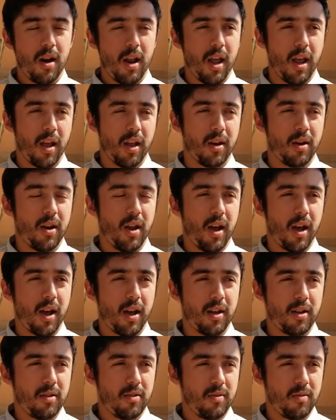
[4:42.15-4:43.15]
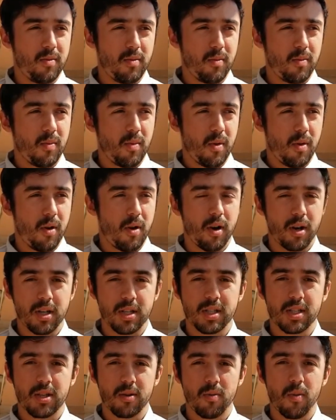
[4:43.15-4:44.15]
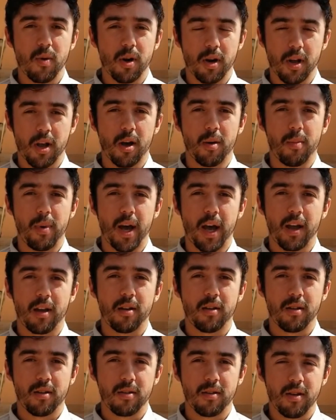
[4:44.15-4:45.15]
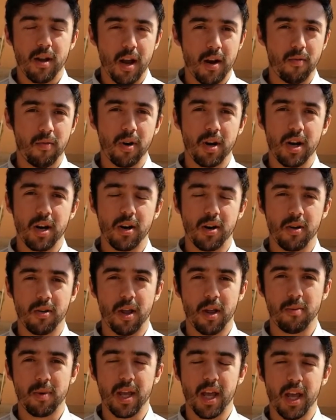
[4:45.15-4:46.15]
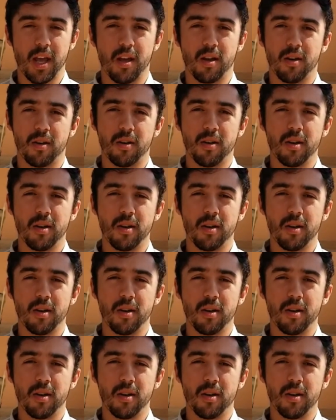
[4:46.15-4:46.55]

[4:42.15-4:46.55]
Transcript: And I honestly want to come back every year that we can.